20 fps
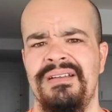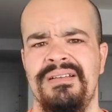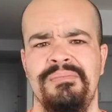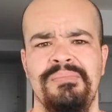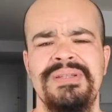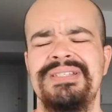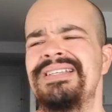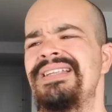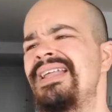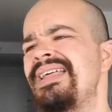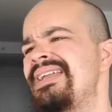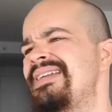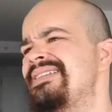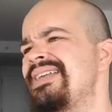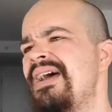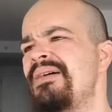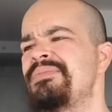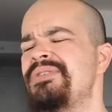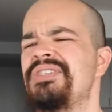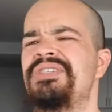Plus, a lot of
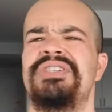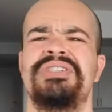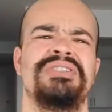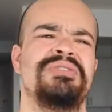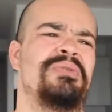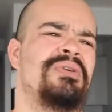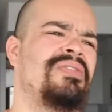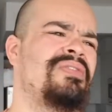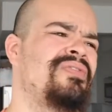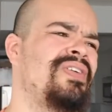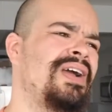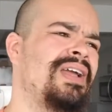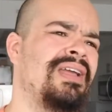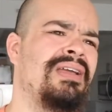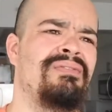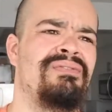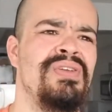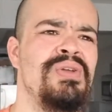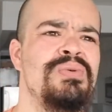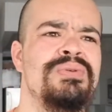times it's just so fucking
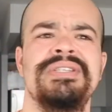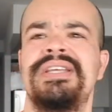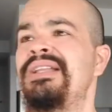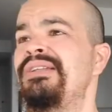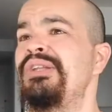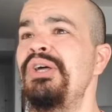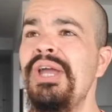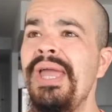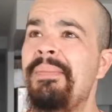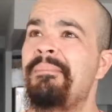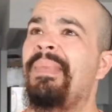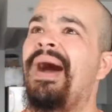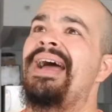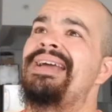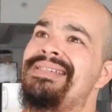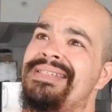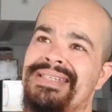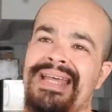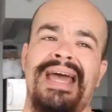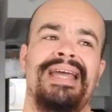confusing. Look at my
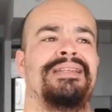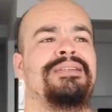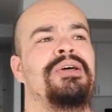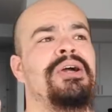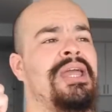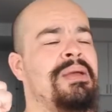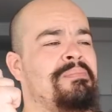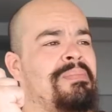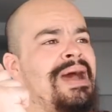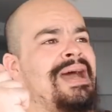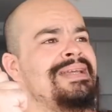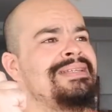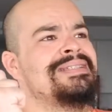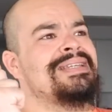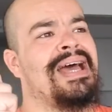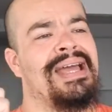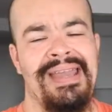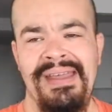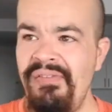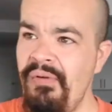sign.
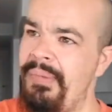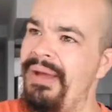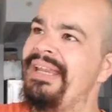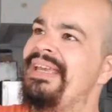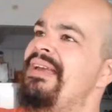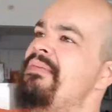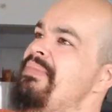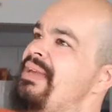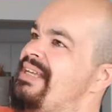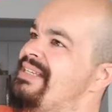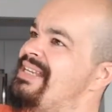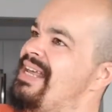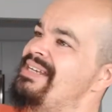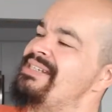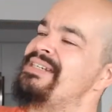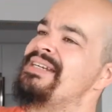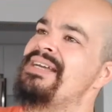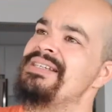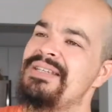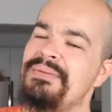Everybody give me
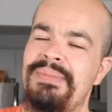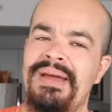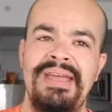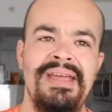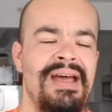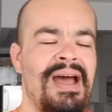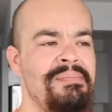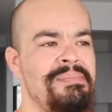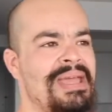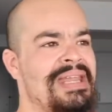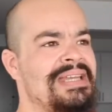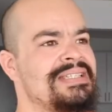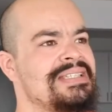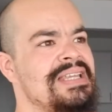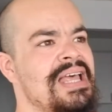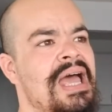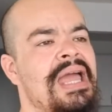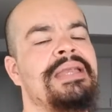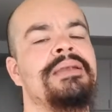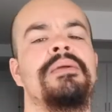attention because I made a
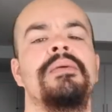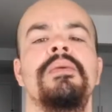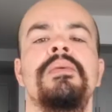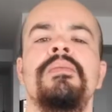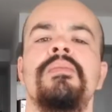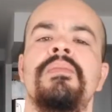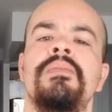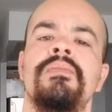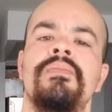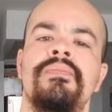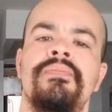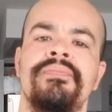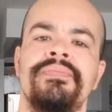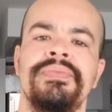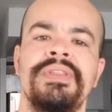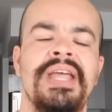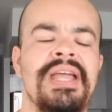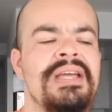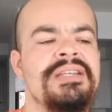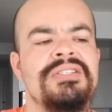sign.
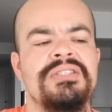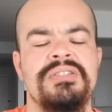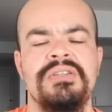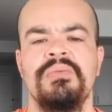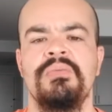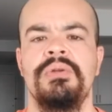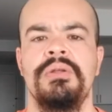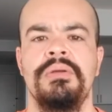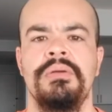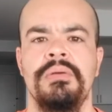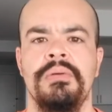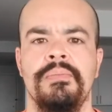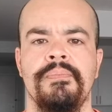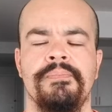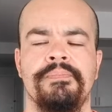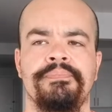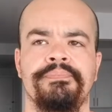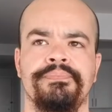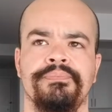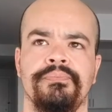Like, I just don't want to.
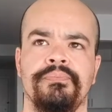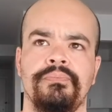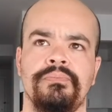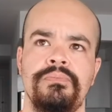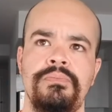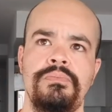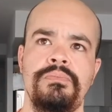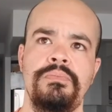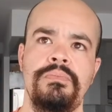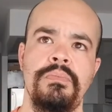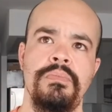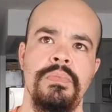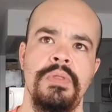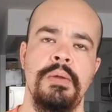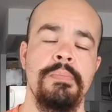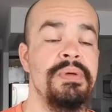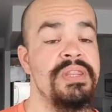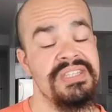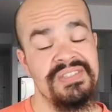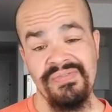
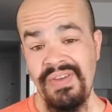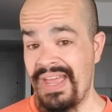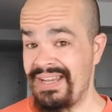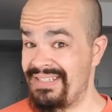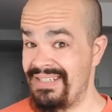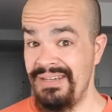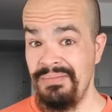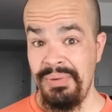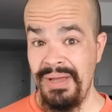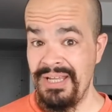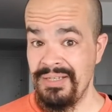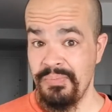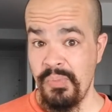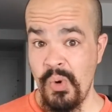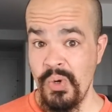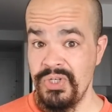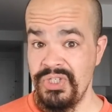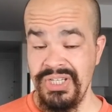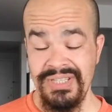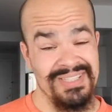But this vaccine
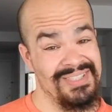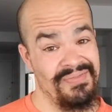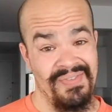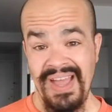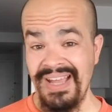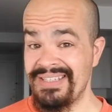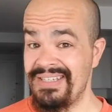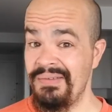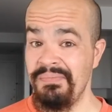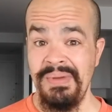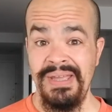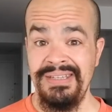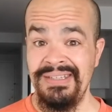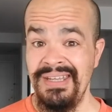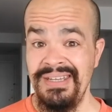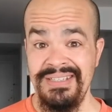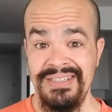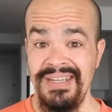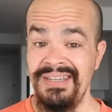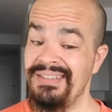passport shit, this vaccine
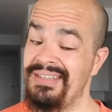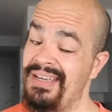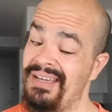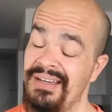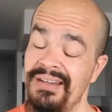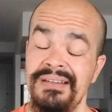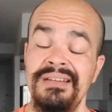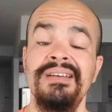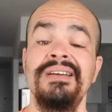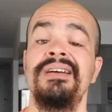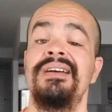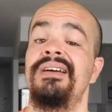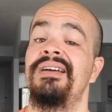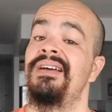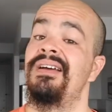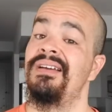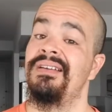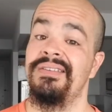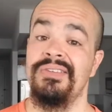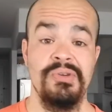mandate shit, nigga,
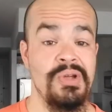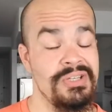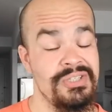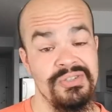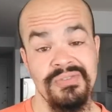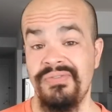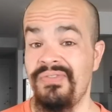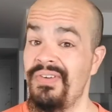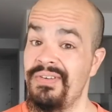you're out your